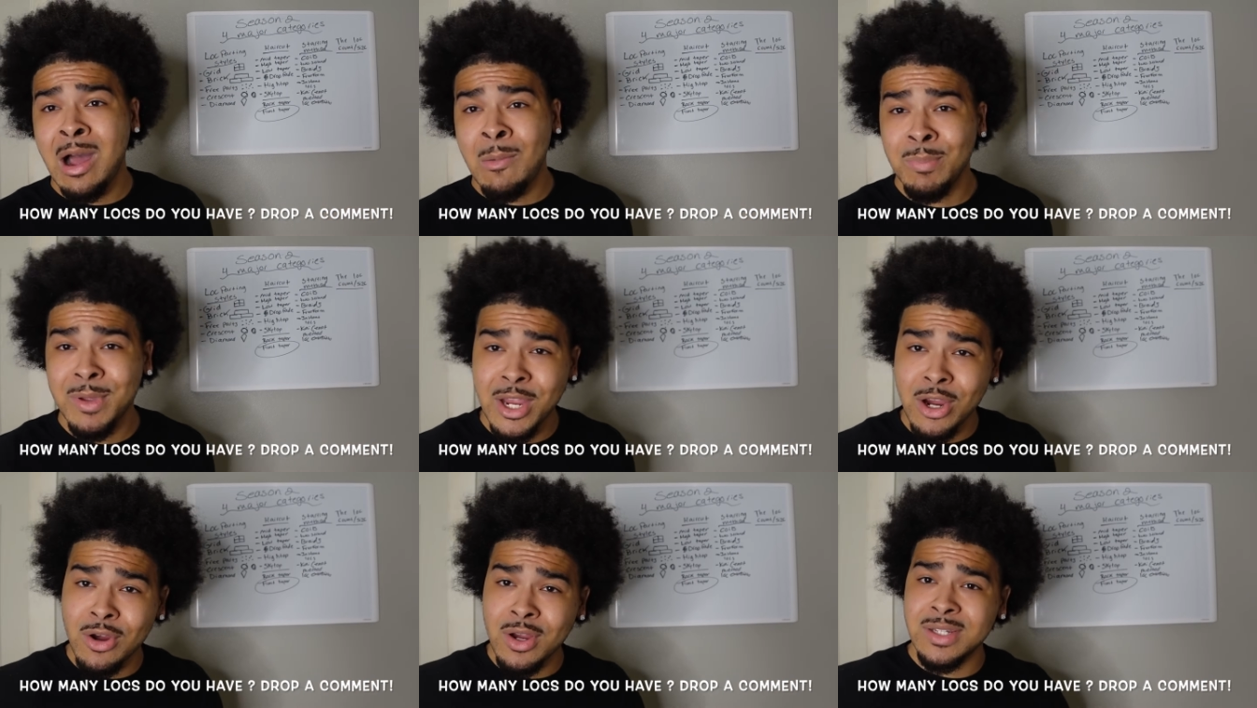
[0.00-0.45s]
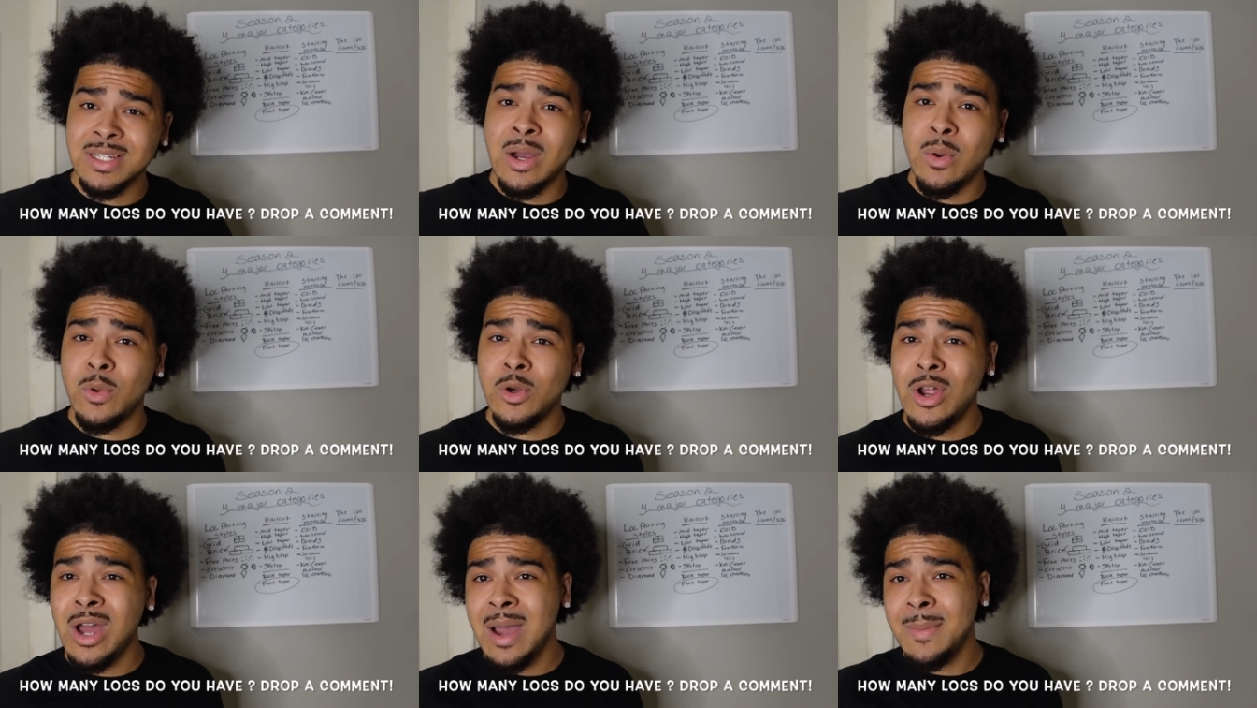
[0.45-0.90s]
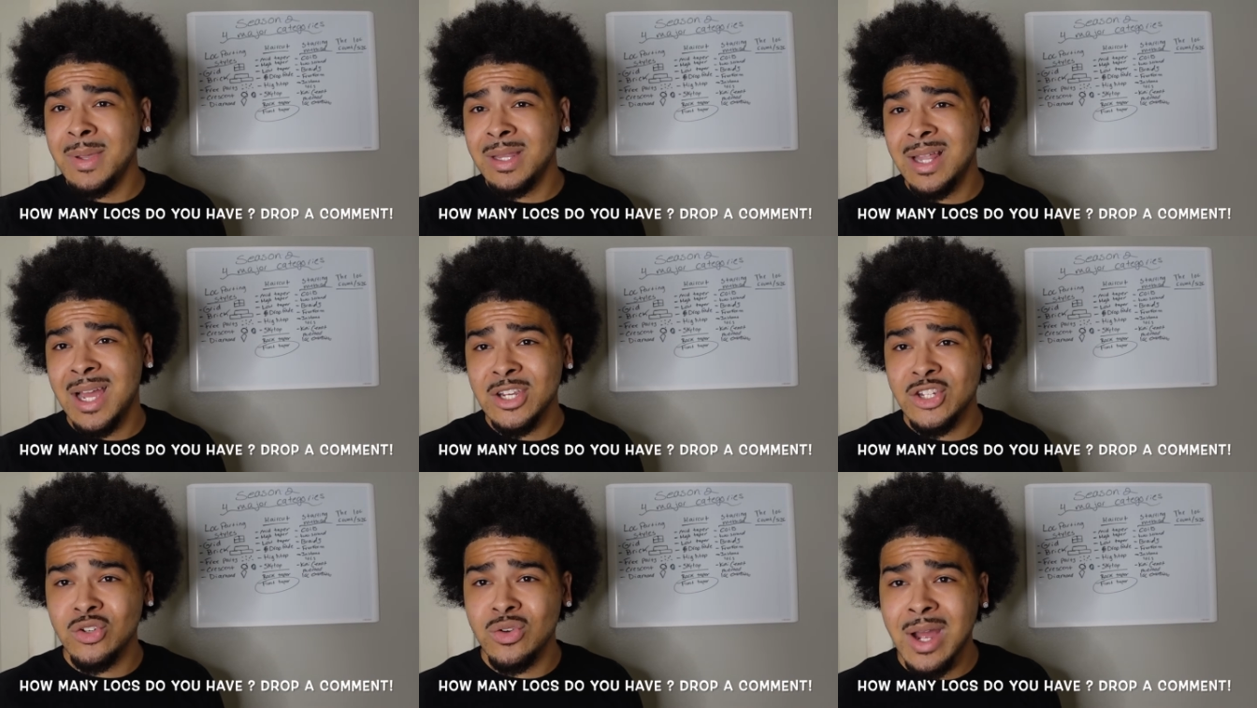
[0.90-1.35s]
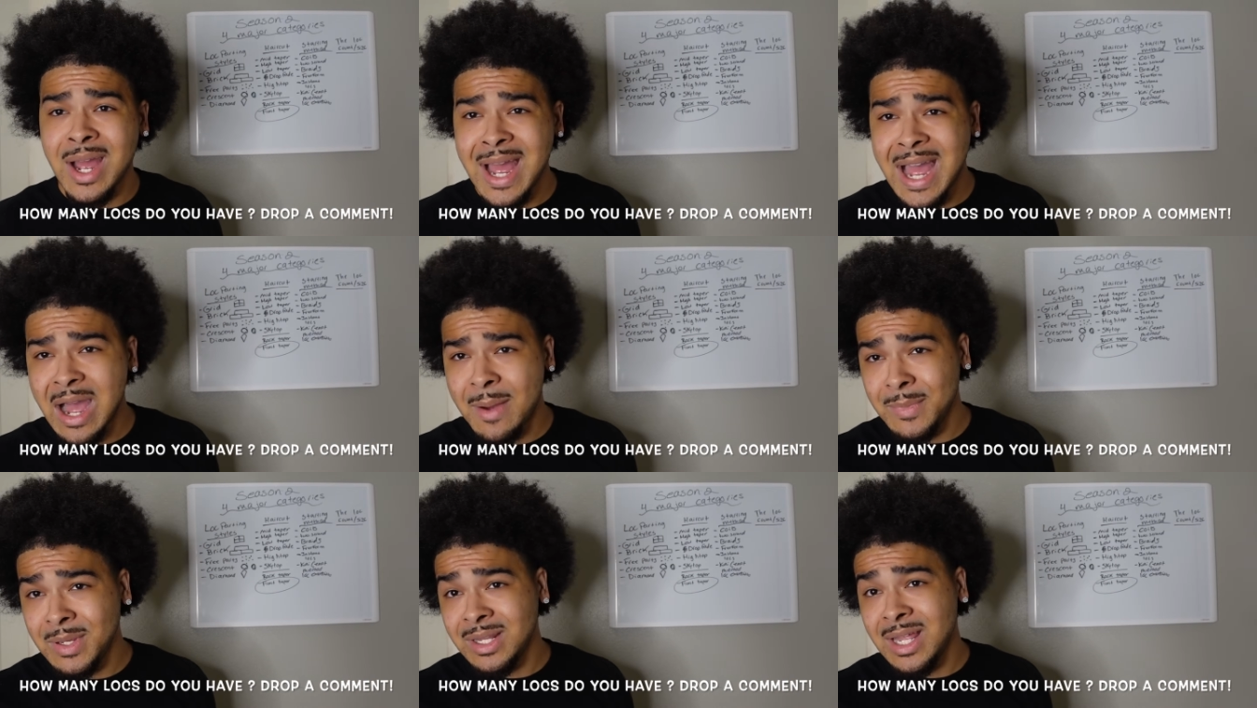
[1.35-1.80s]
I'm curious. I want to know how many locks you got,
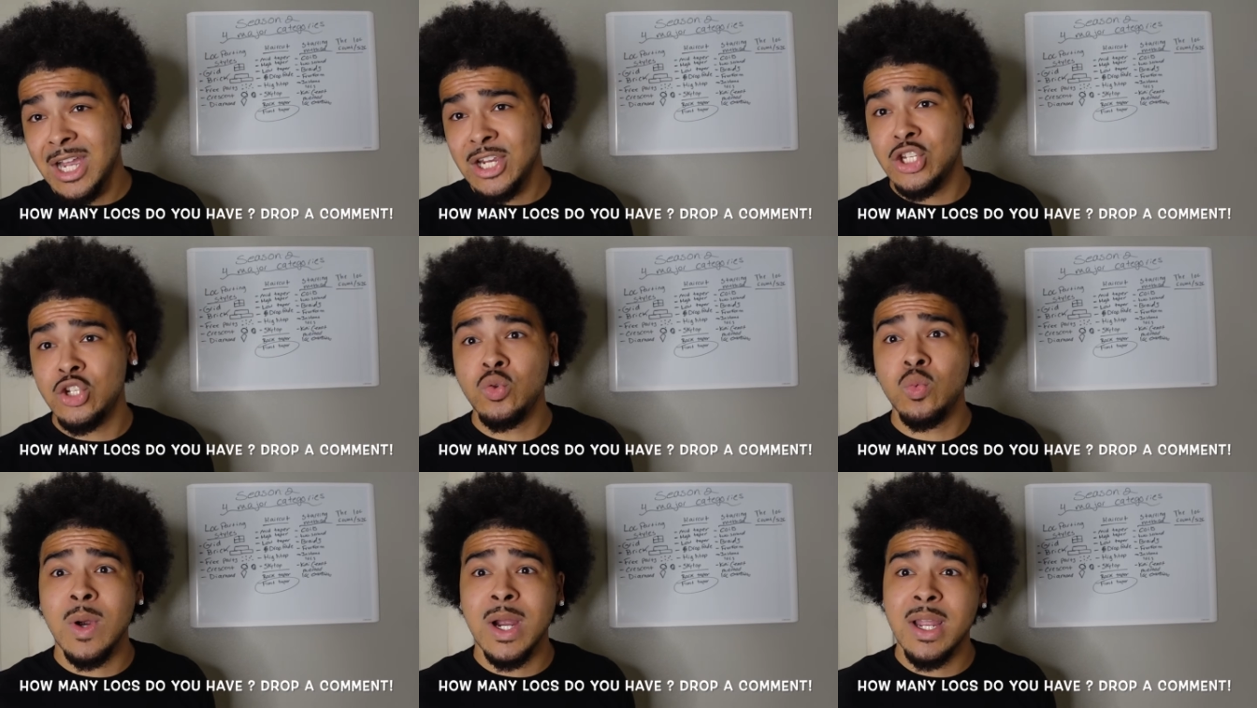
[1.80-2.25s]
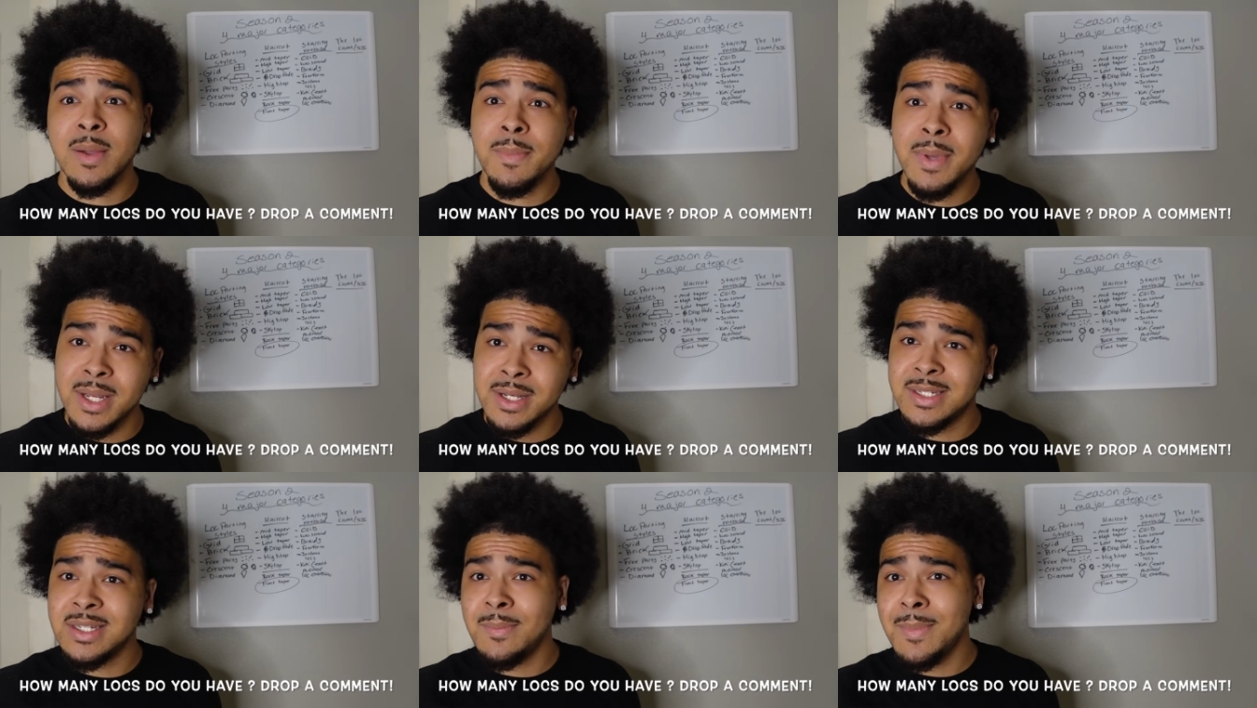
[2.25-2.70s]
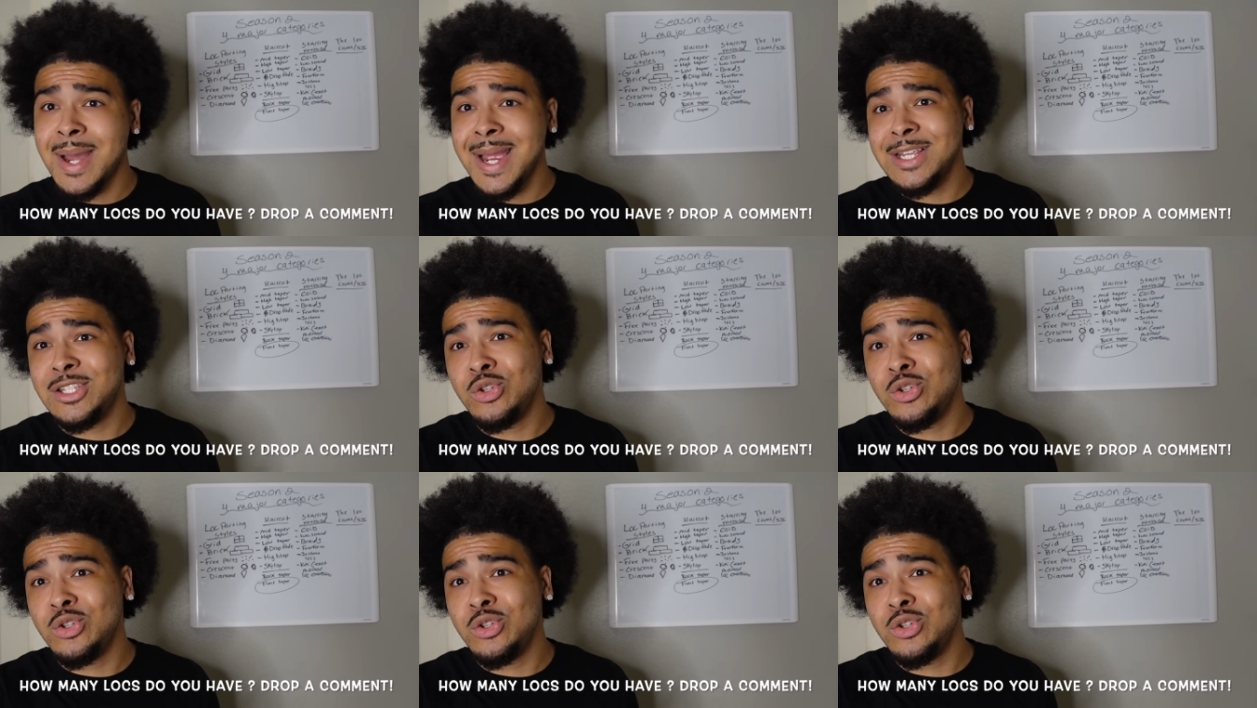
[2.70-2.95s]
how many locks you recommend somebody